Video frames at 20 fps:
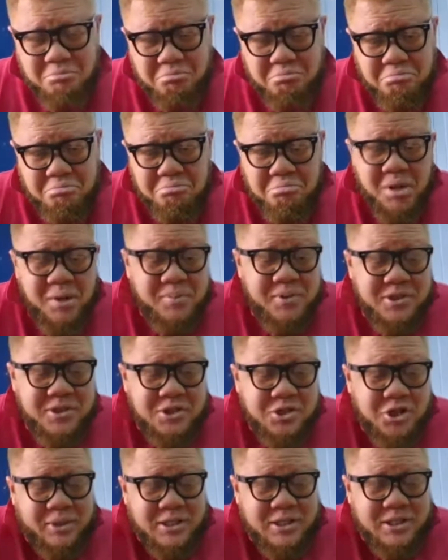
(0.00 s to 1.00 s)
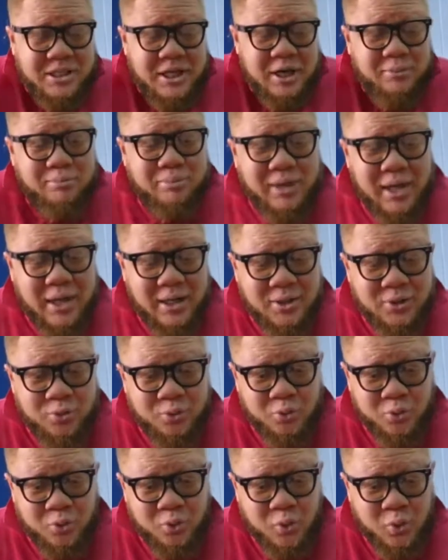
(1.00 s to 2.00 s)
maybe it's just a personal
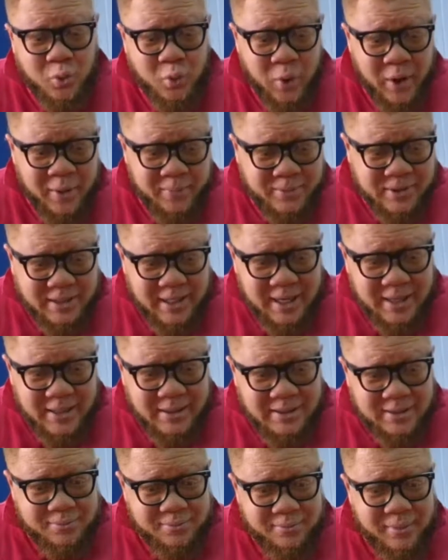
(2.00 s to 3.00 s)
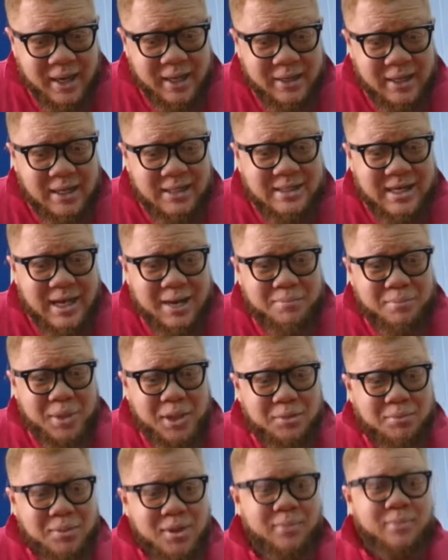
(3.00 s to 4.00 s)
brand website. By that, I
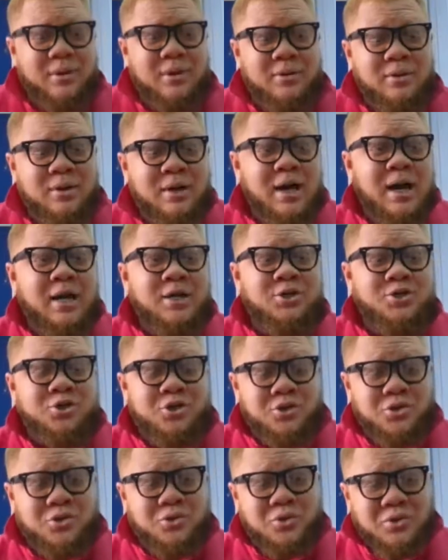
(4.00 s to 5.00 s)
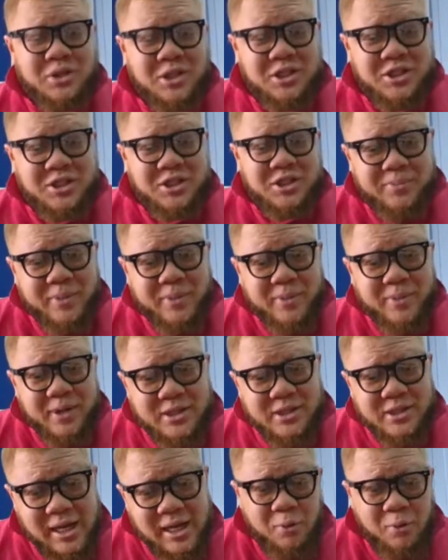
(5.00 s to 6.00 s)
mean, maybe I just do things
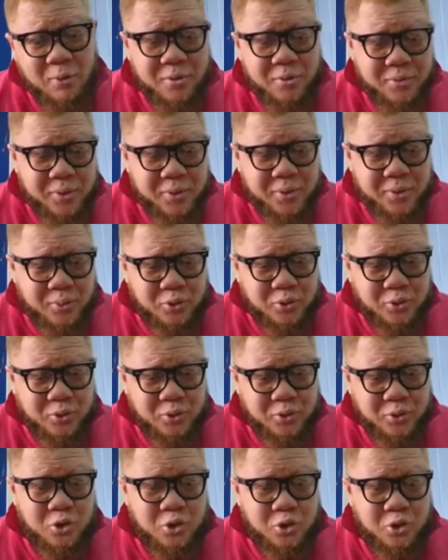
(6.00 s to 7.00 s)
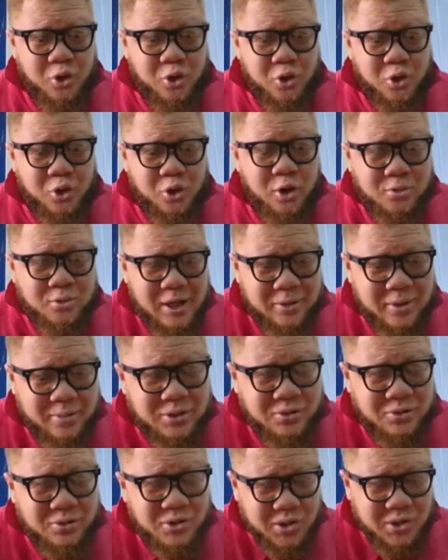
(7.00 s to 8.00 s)
personally. I want people to come to that
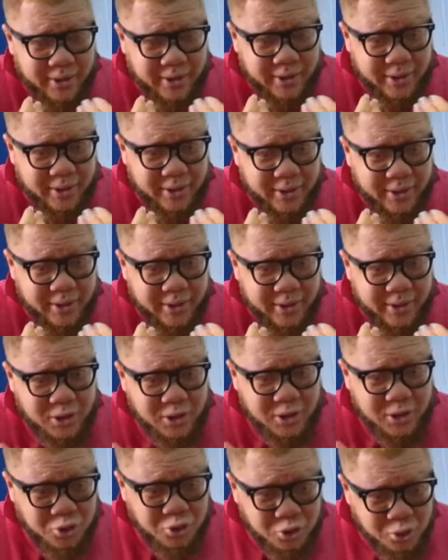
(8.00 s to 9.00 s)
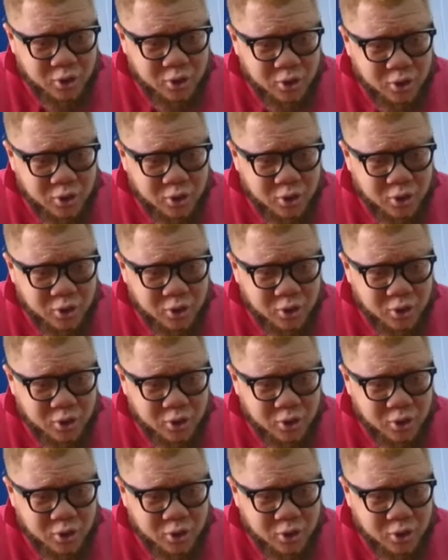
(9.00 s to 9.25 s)
website to see what I do,